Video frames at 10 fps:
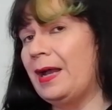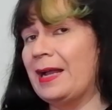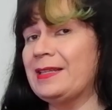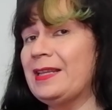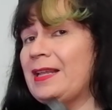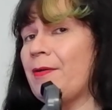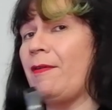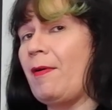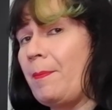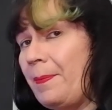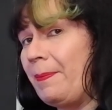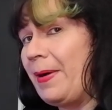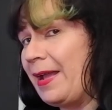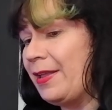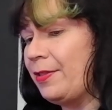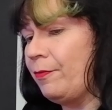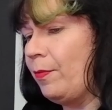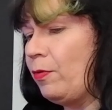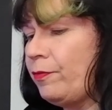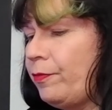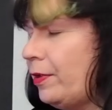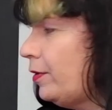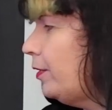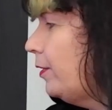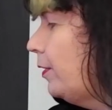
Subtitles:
I did, however, buy the remote for it,